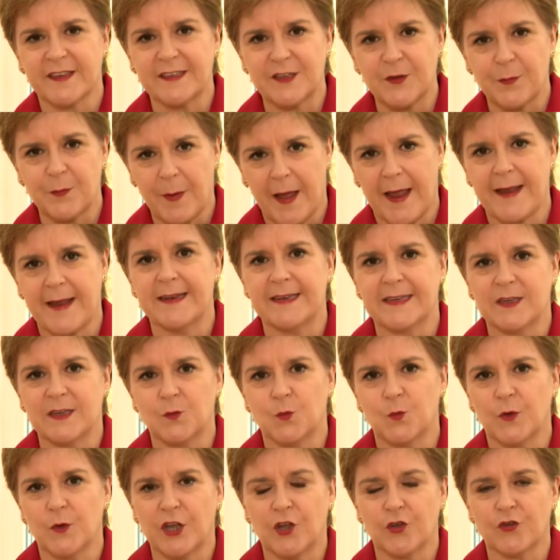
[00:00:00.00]
was
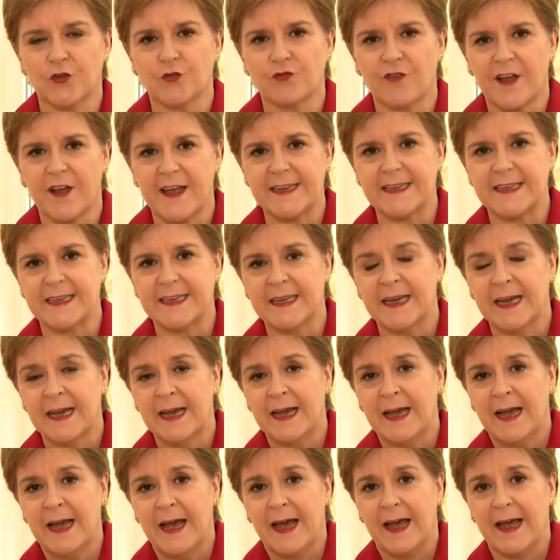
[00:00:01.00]
independent, we could already
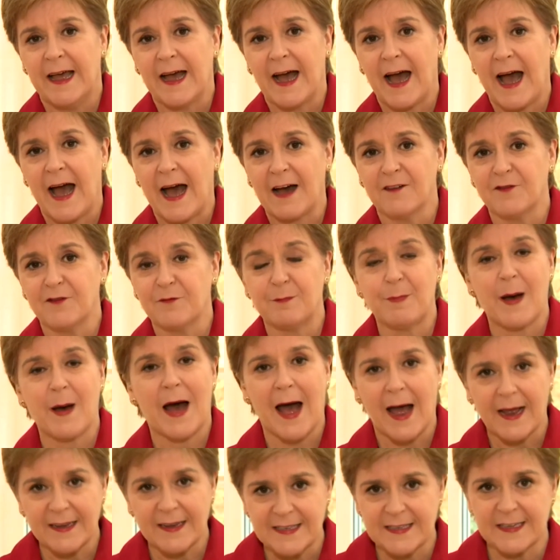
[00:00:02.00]
have
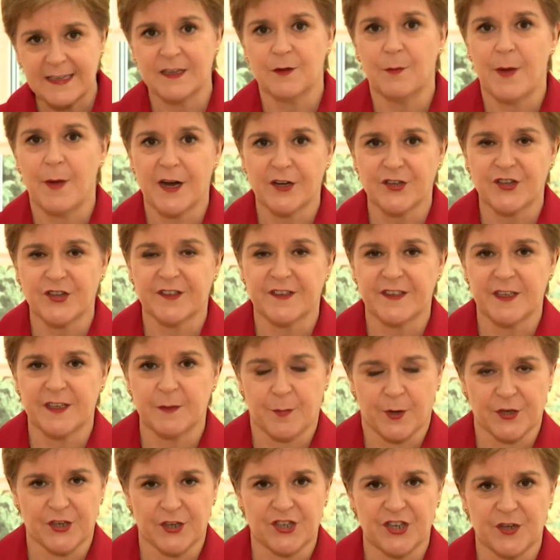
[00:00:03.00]
passed an emergency
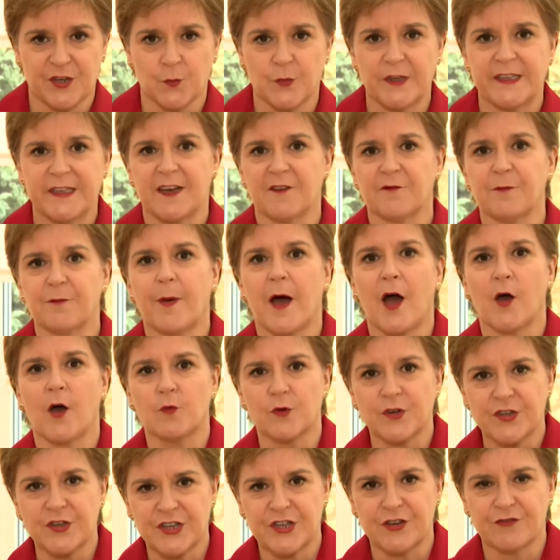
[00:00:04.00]
budget. We'd have
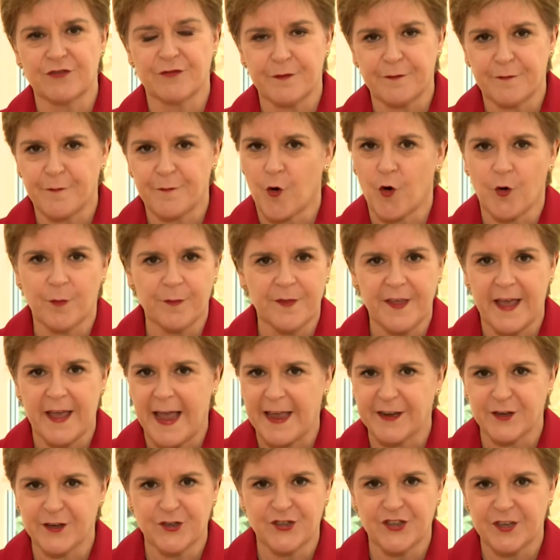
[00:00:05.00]
powers to reform the
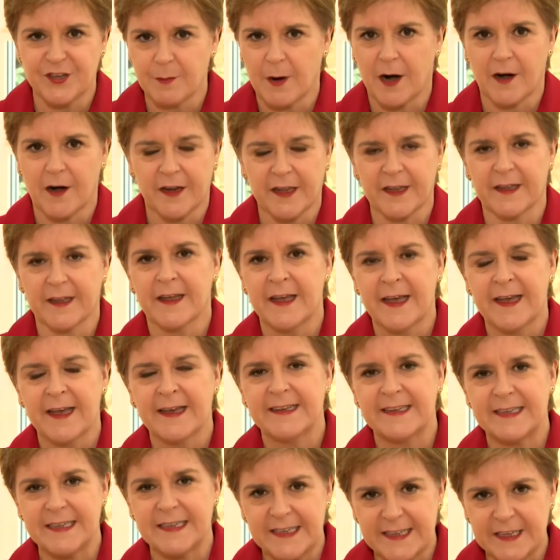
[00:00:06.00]
energy market
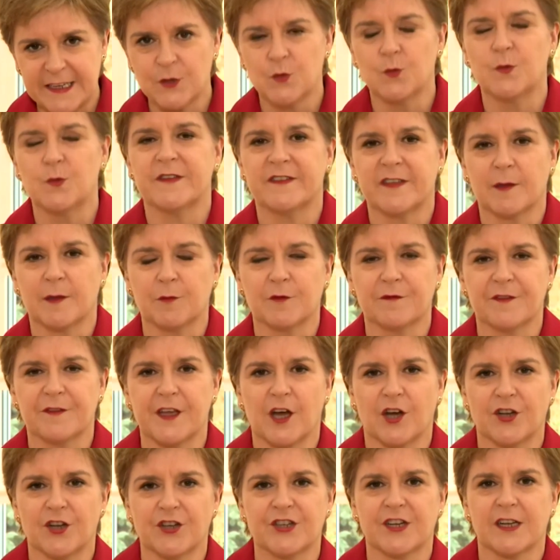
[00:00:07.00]
to deal with some of
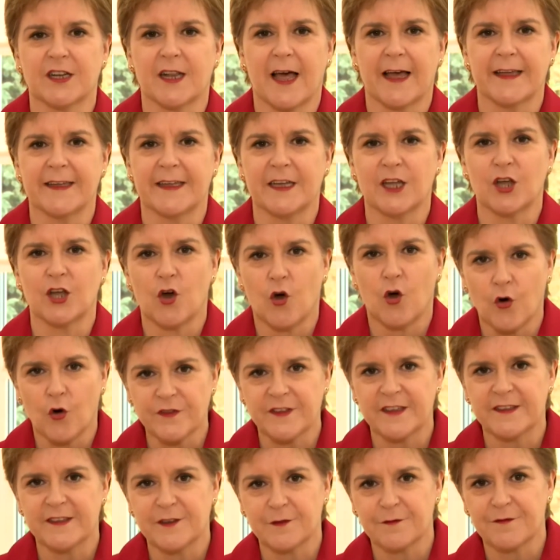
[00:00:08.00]
the underlying
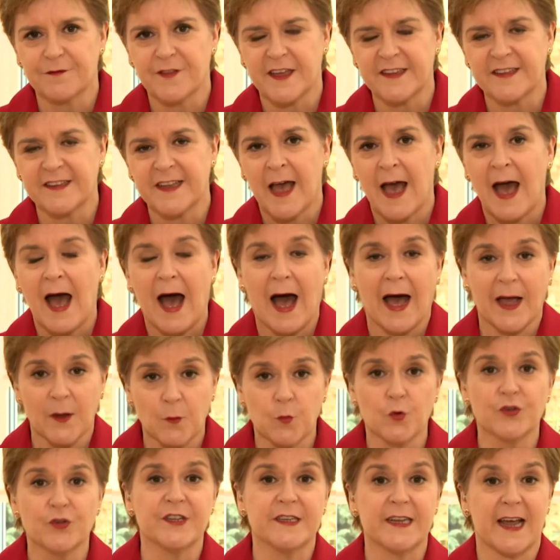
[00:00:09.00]
causes of this. I
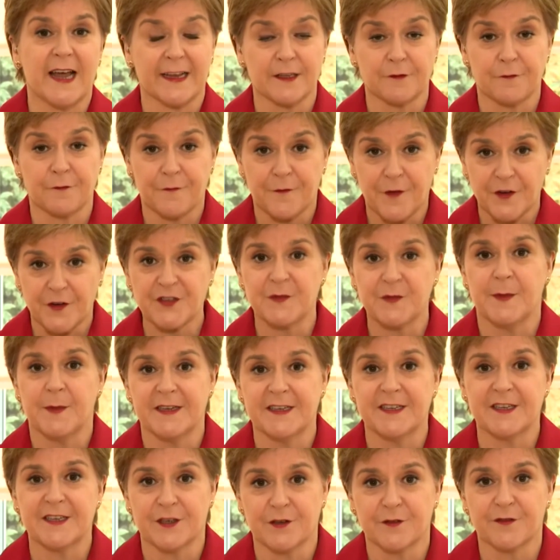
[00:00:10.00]
wouldn't, as First
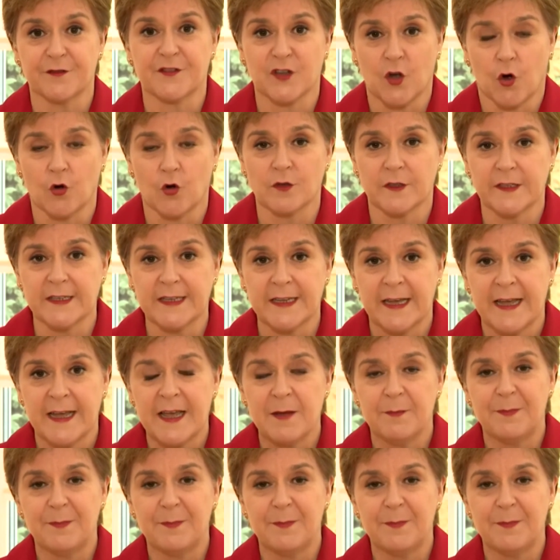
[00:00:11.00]
Minister of Scotland,